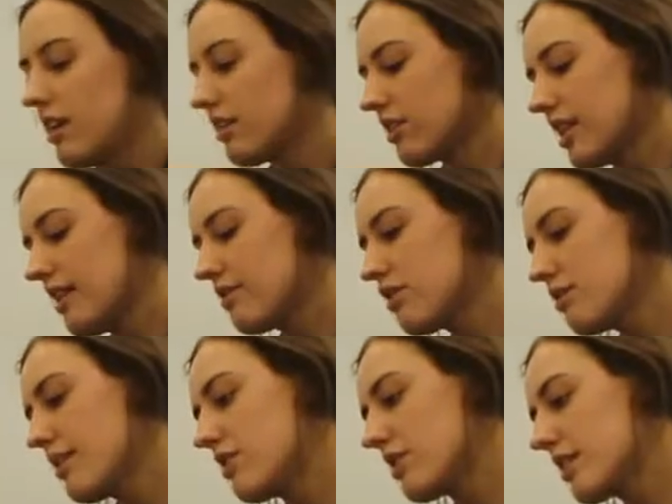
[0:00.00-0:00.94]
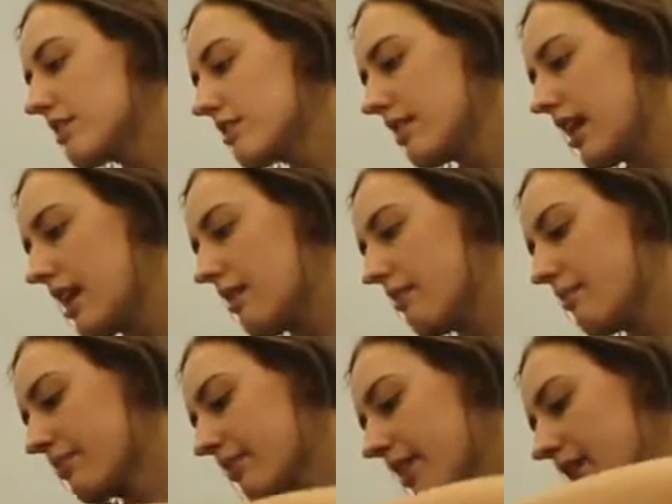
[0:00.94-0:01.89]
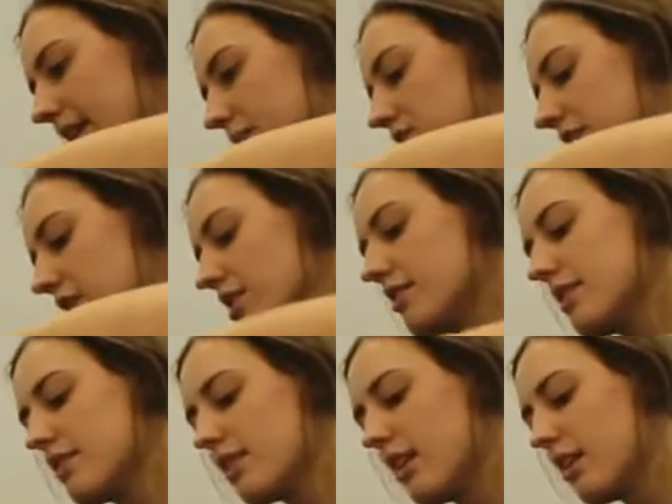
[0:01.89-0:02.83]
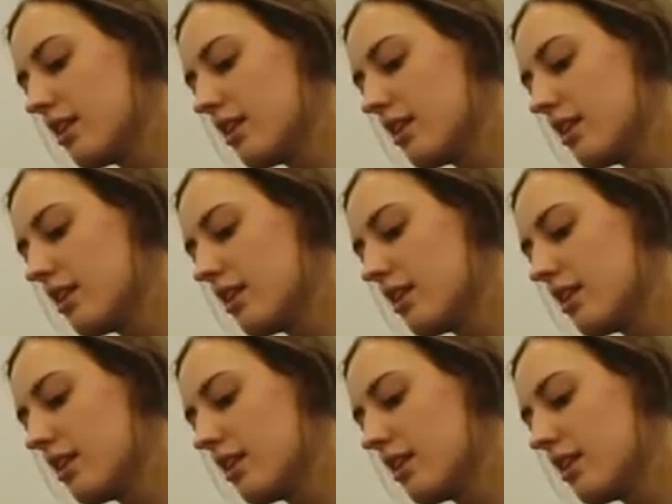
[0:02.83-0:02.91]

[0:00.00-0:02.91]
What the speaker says: you have 2 batteries that the machine uses.